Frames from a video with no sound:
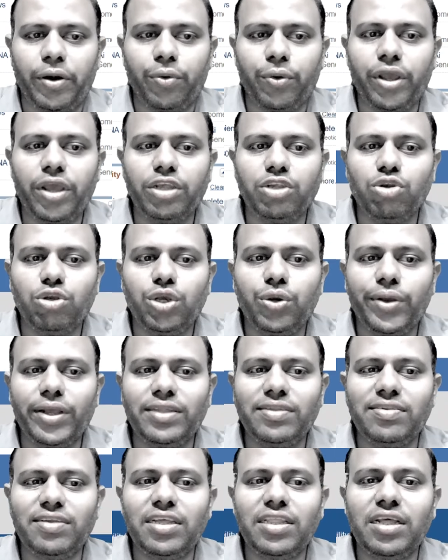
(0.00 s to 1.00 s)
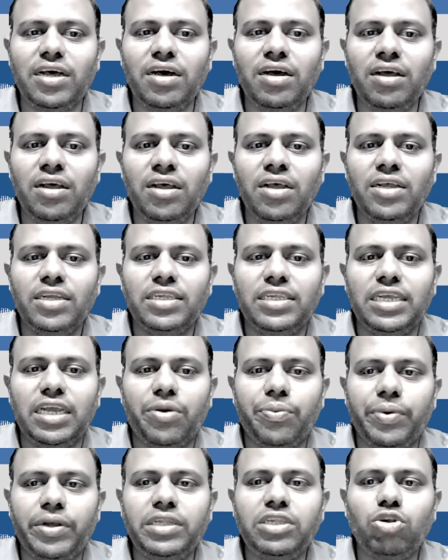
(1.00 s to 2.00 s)
Okay, so you can see the
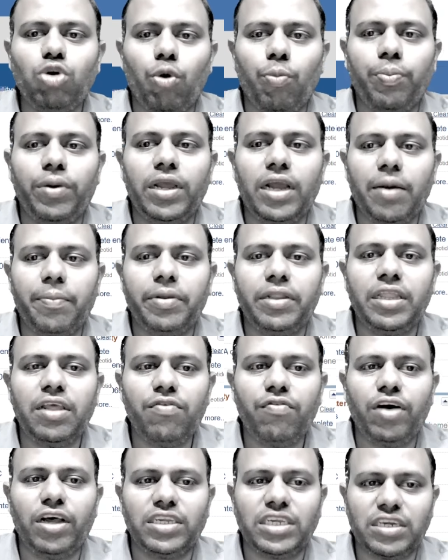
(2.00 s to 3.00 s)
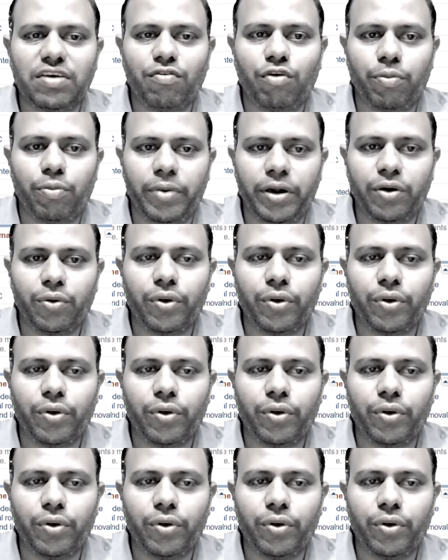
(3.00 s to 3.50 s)
sequence opening up in the FASTA format.